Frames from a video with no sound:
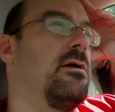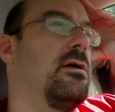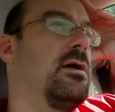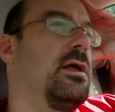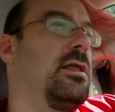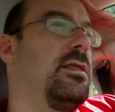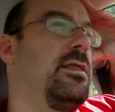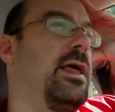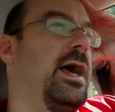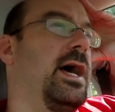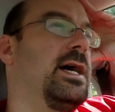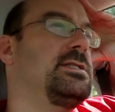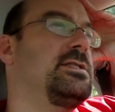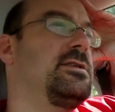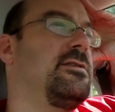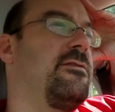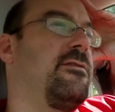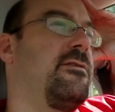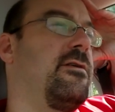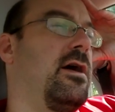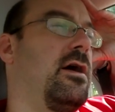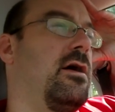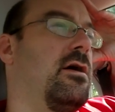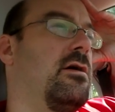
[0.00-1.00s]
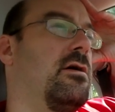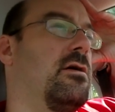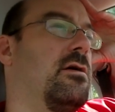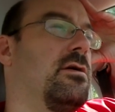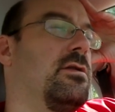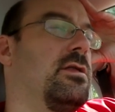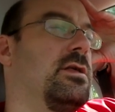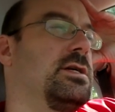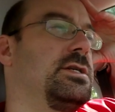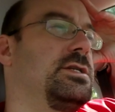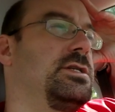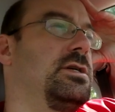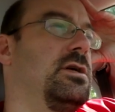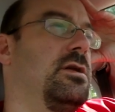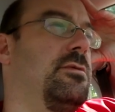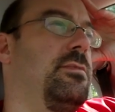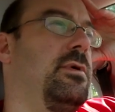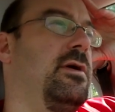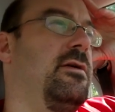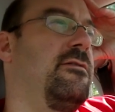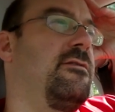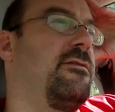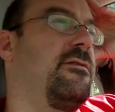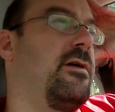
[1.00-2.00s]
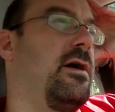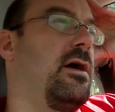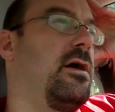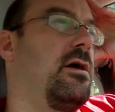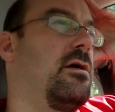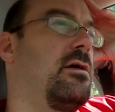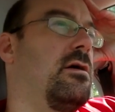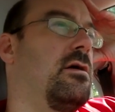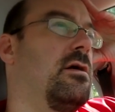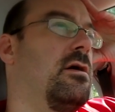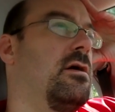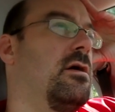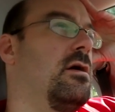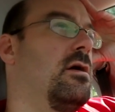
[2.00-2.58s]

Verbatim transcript: and that's fair, or this should be fair,